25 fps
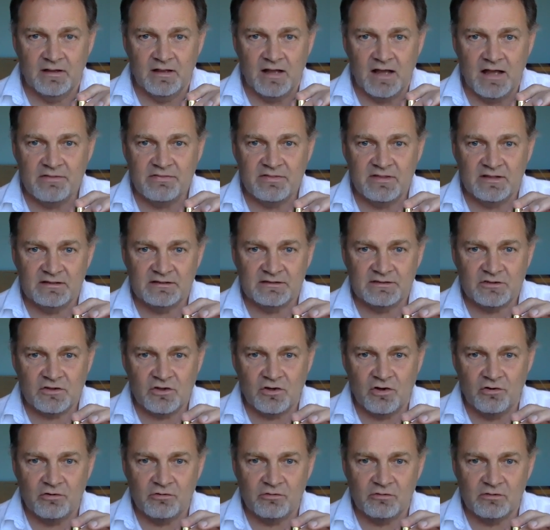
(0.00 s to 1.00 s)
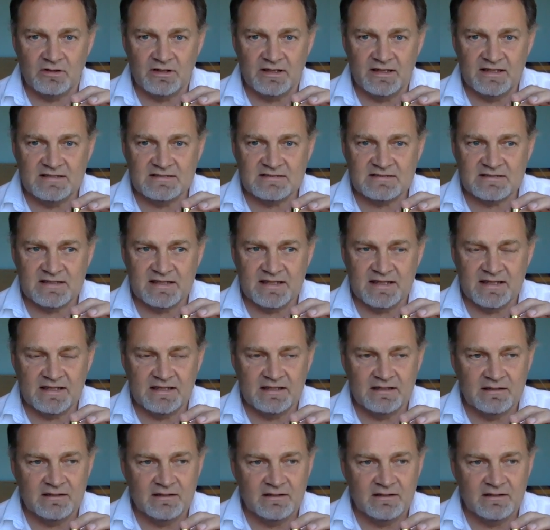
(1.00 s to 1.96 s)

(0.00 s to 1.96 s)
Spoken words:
I think coral is the